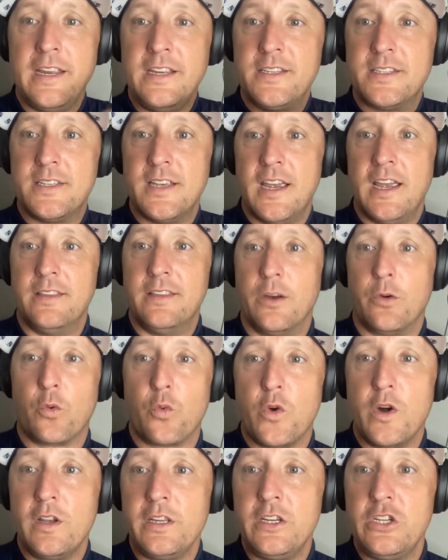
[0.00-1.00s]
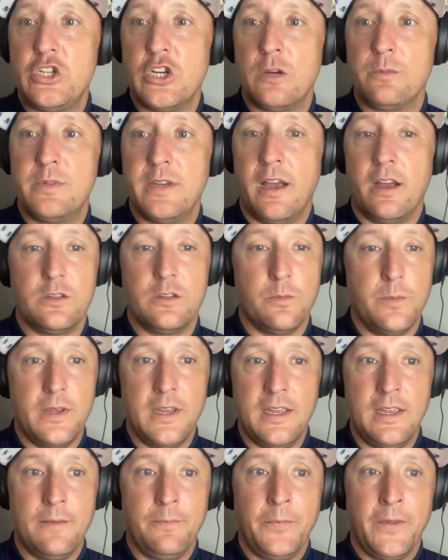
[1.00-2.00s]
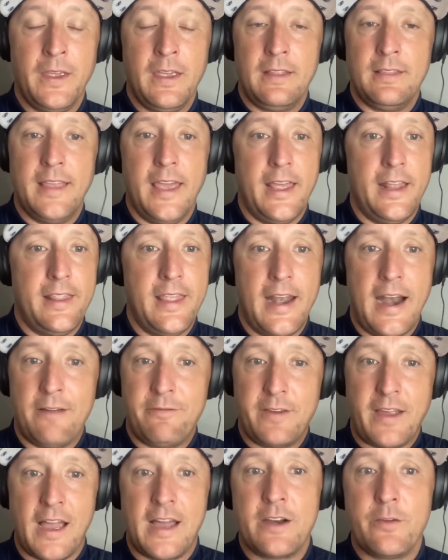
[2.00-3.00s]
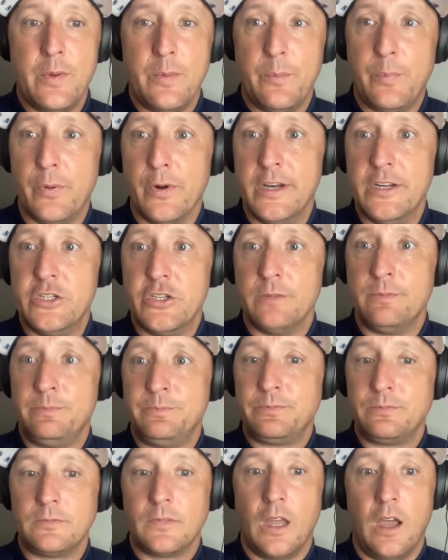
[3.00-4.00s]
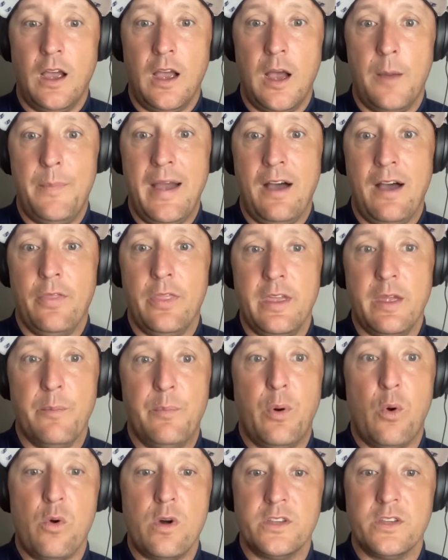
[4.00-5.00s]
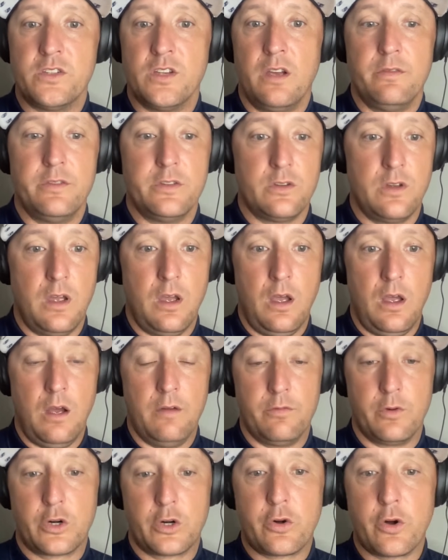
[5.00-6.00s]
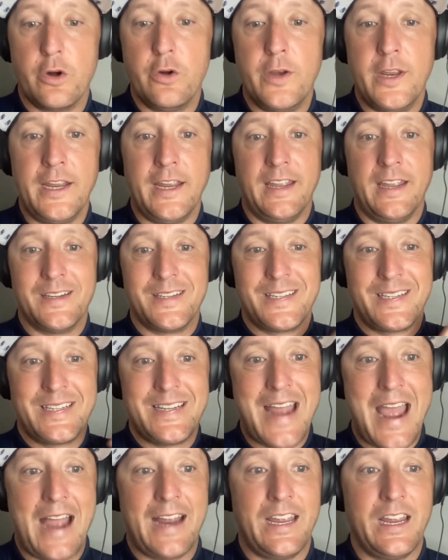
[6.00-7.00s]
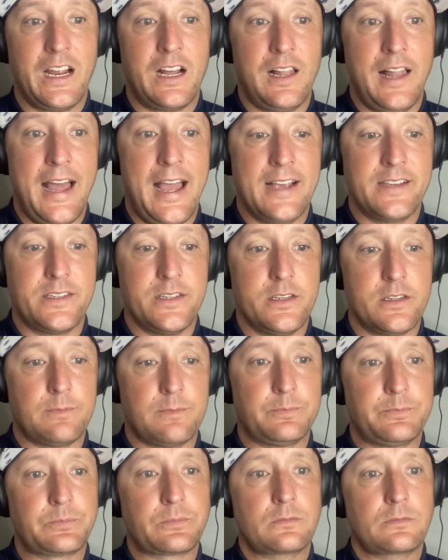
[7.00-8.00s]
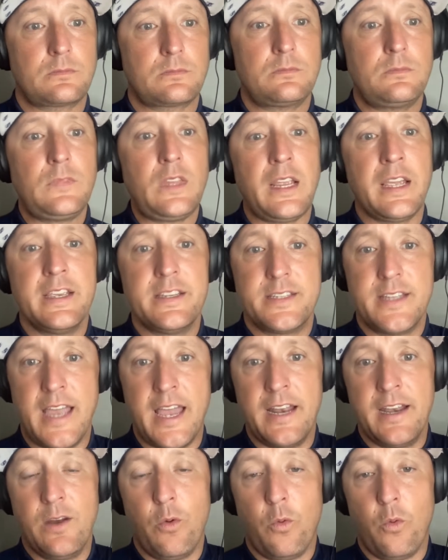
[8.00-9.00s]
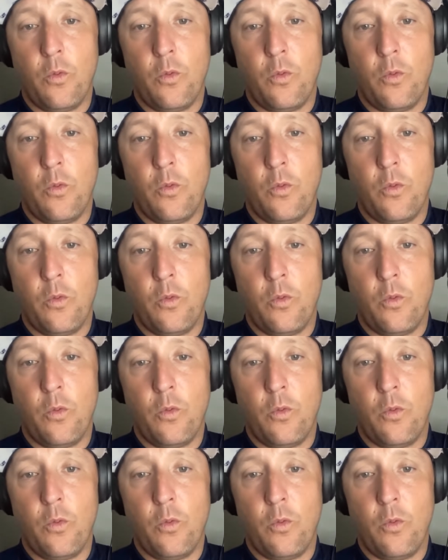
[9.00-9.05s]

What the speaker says: he said that really jumped out to me that I've kind of been preaching about the importance of recruiting and stacking classes is that